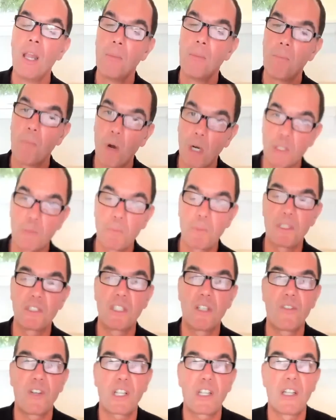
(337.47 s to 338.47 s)
More
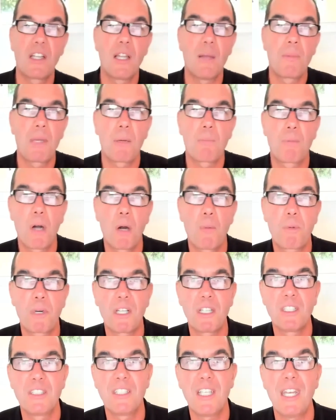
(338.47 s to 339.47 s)
specifically, let me
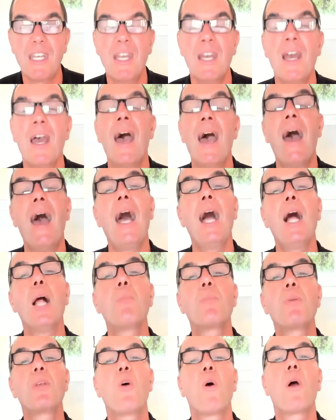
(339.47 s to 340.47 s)
appropriately say,
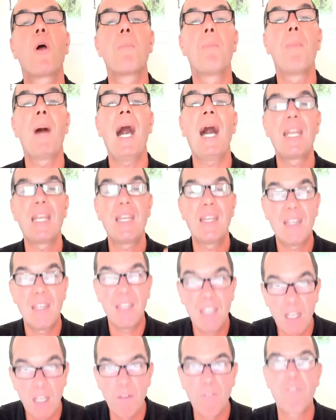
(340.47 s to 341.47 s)
help your body
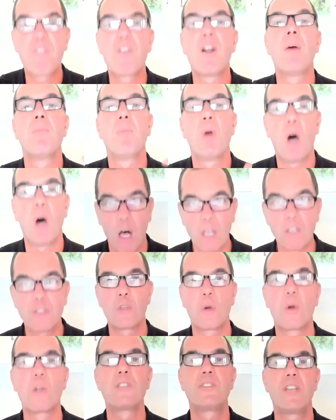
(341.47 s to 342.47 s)
heal from all
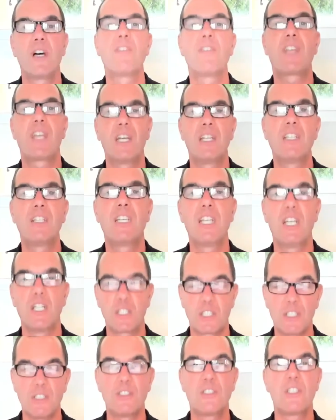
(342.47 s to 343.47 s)
sorts of
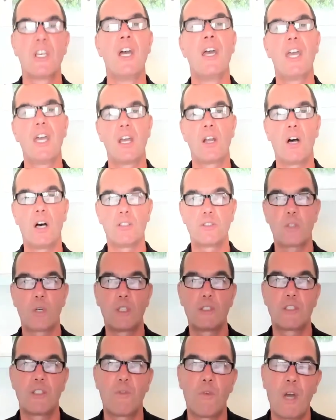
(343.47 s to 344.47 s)
conditions in all
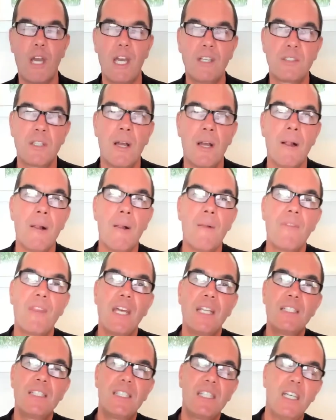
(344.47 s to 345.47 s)
sorts of ways,
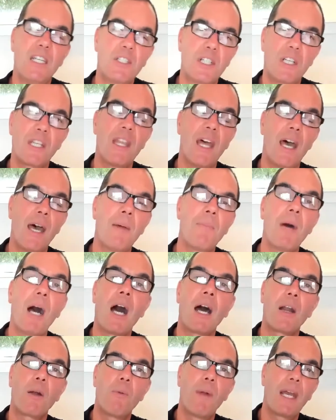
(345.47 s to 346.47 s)
then teaching them
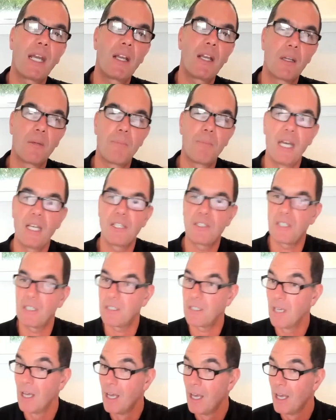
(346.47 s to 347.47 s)
on a regular
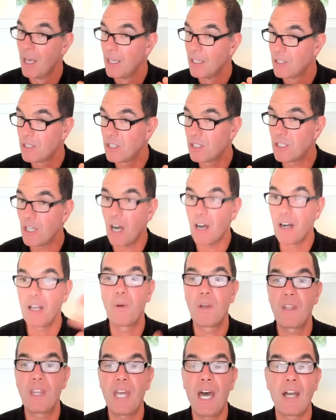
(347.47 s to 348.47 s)
basis,
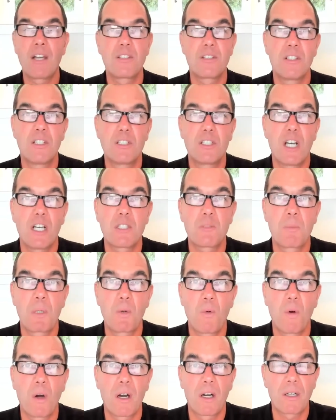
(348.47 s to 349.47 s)
starting with how does an adjustment
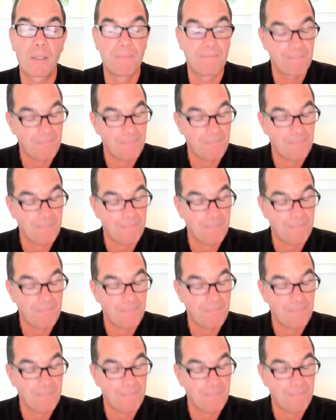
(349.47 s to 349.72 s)
work,